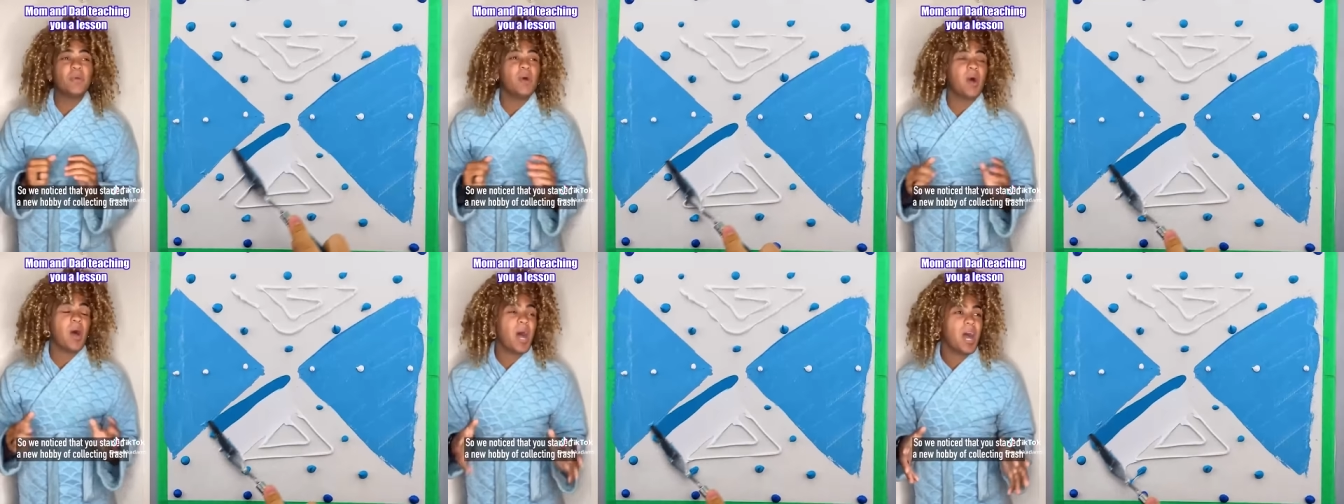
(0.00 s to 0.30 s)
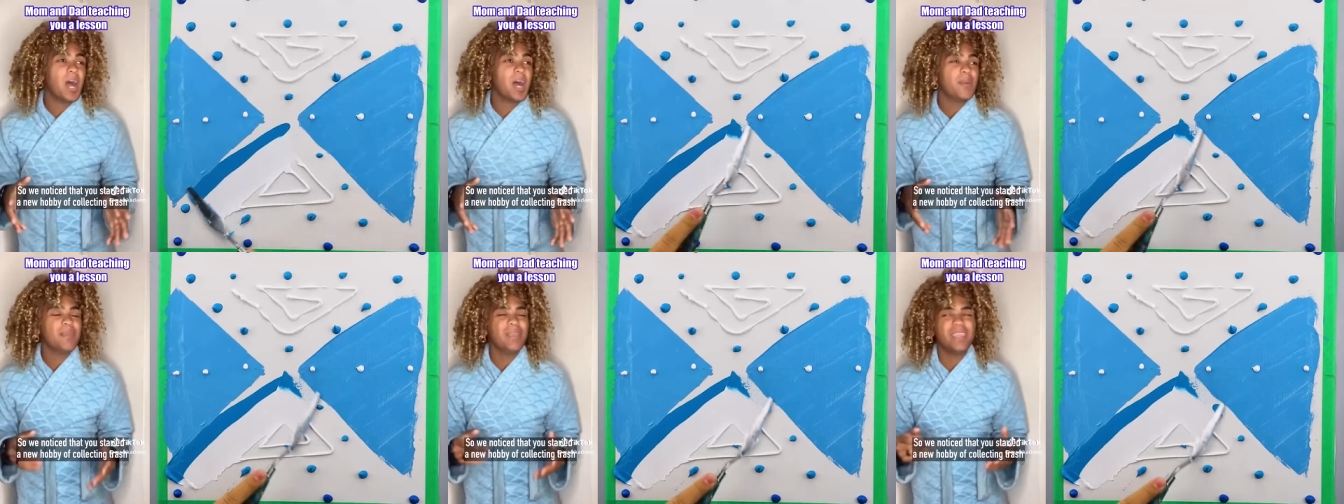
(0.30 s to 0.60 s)
a
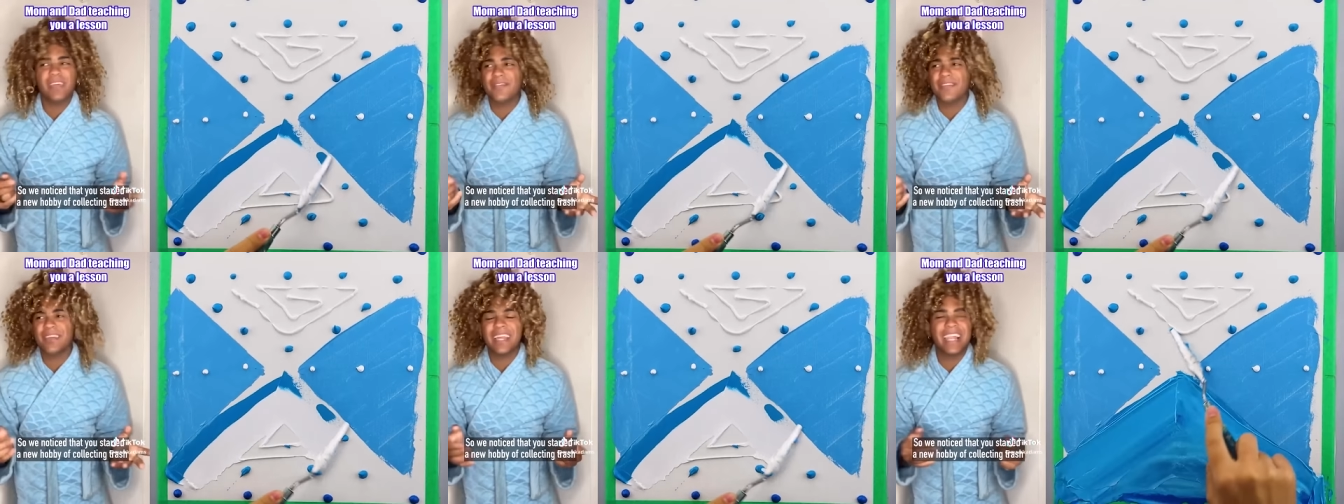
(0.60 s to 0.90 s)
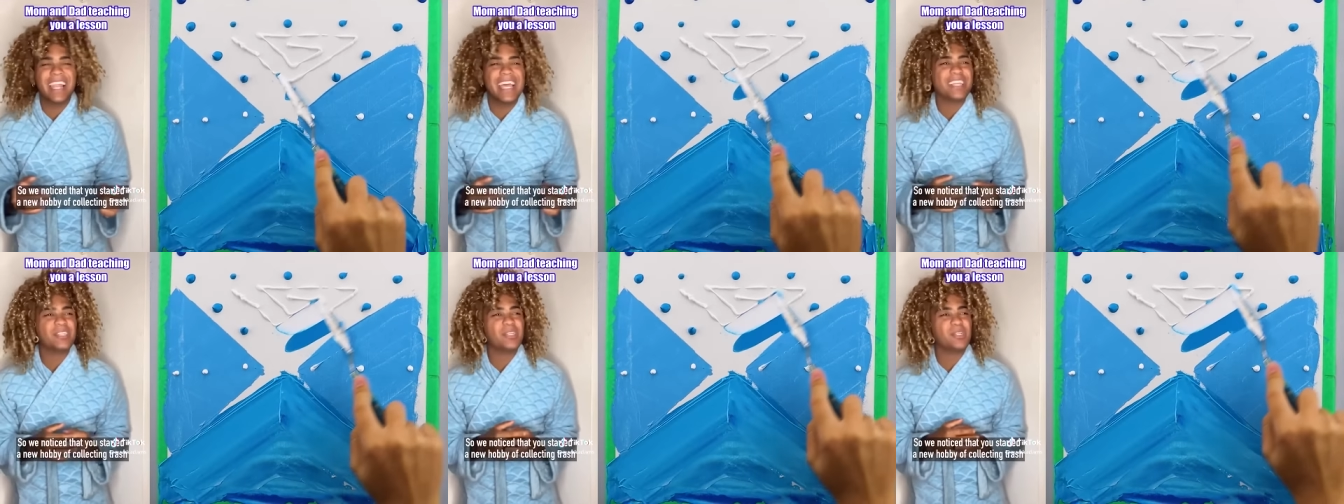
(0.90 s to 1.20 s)
new hobby
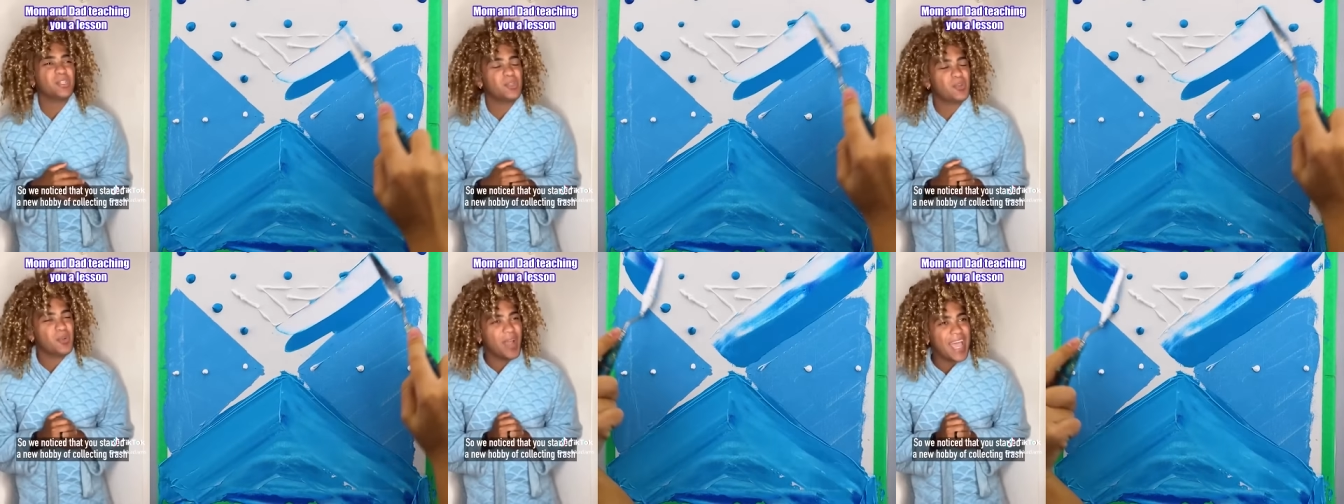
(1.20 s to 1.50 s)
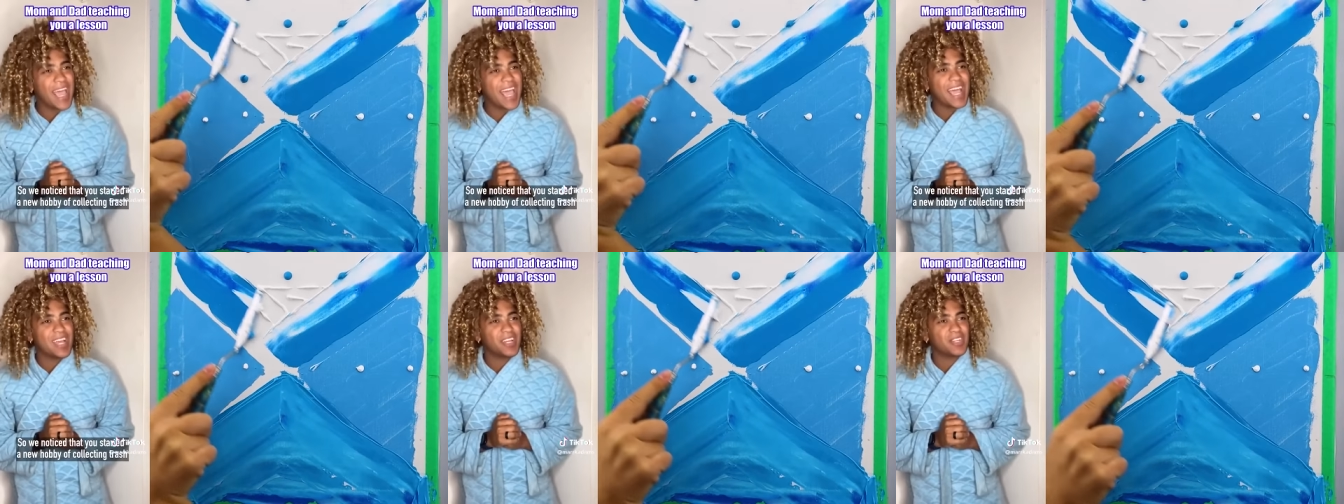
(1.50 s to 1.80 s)
of collecting
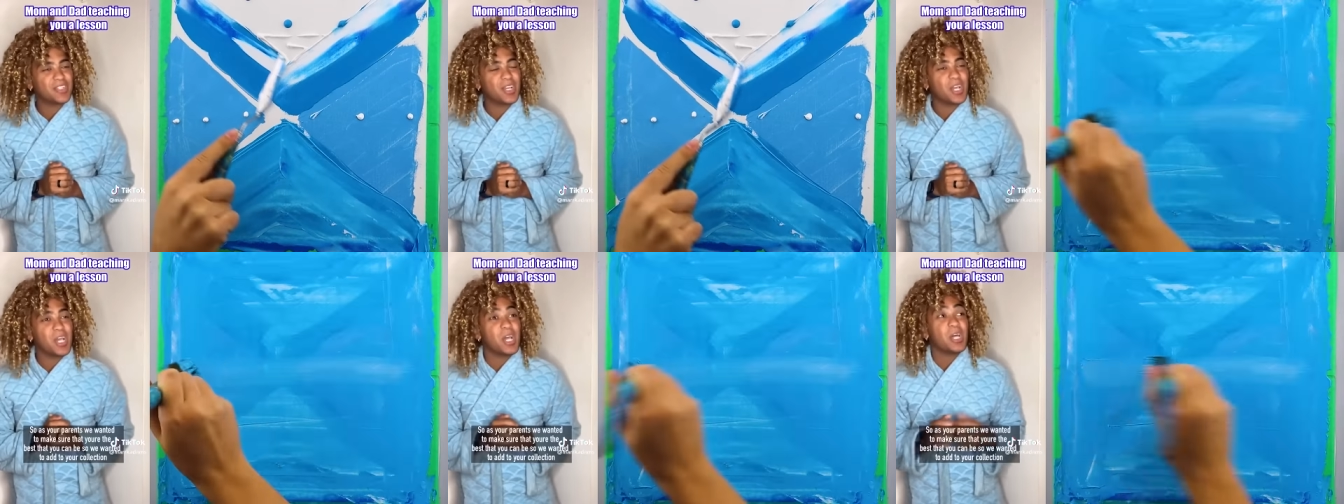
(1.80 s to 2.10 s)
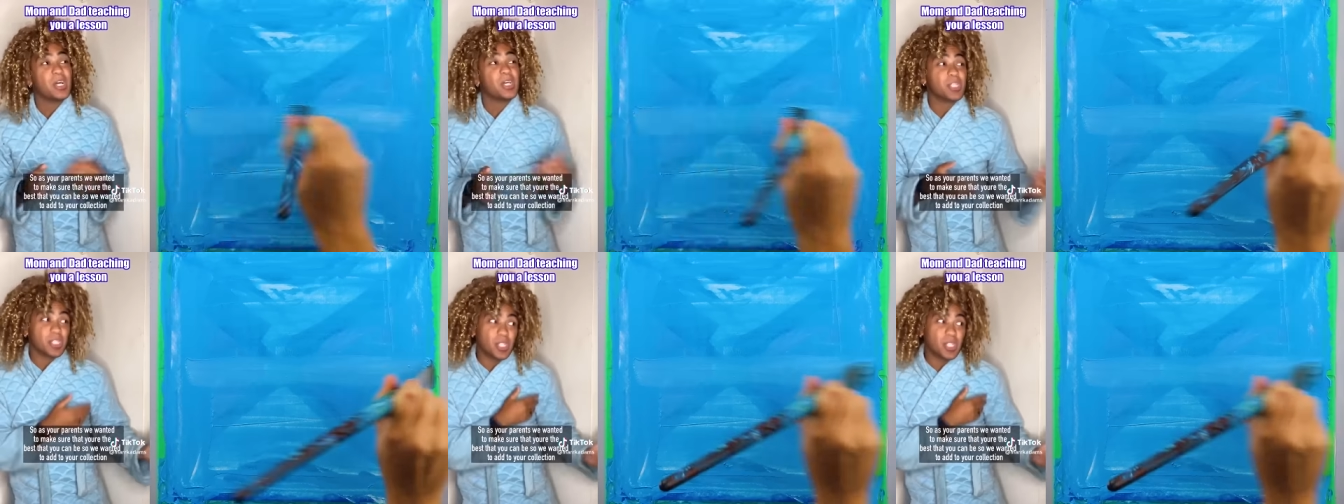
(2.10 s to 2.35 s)
trash.